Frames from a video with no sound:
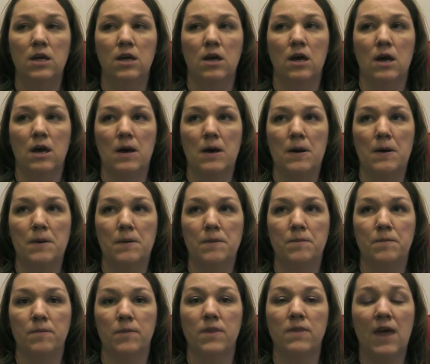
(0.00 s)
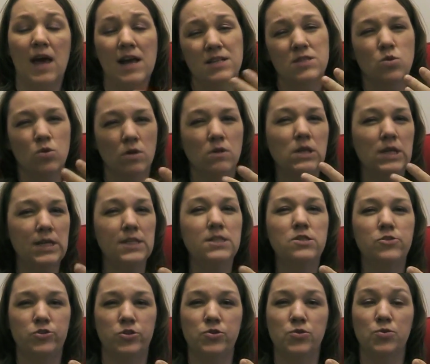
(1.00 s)
that sort of
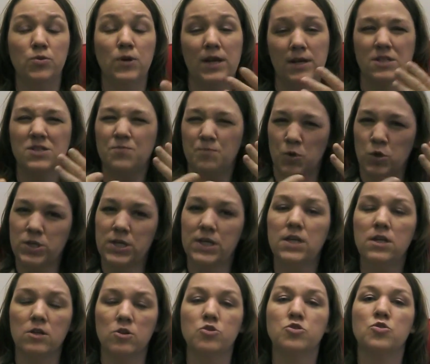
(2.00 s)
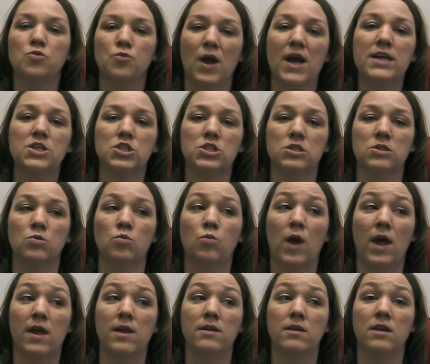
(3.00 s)
leads you in a particular direction,
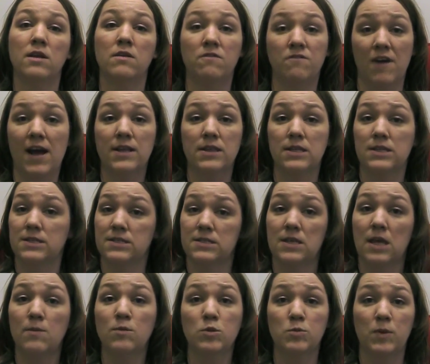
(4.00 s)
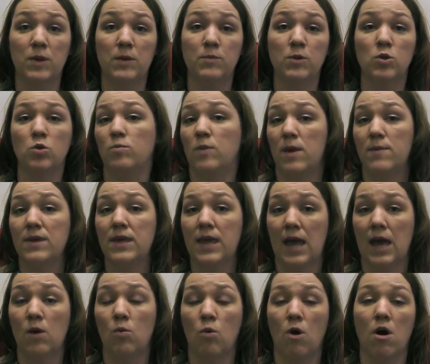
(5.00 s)
when in fact the disabled people who maybe
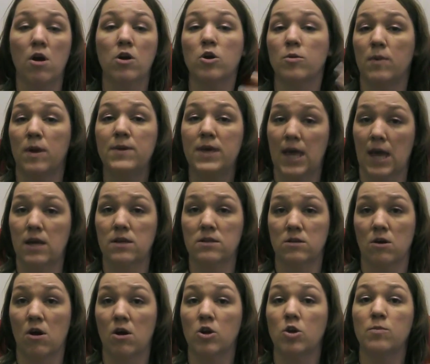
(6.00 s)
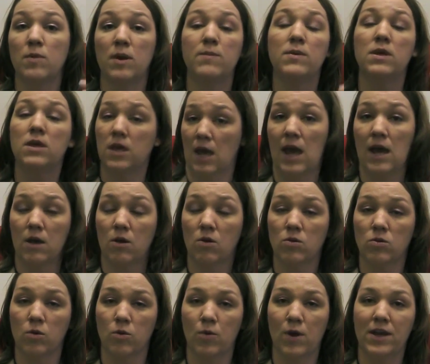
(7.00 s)
can't walk or maybe can't talk or maybe can't go
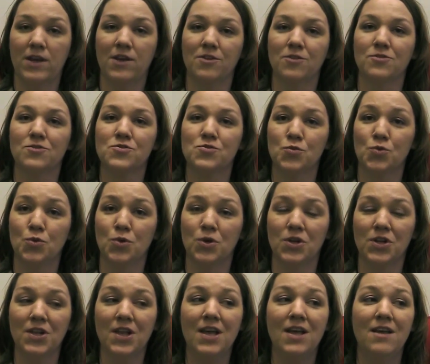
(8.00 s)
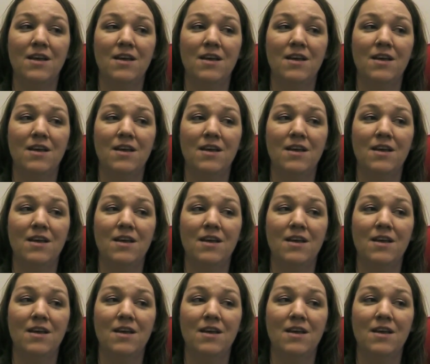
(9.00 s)
to a regular school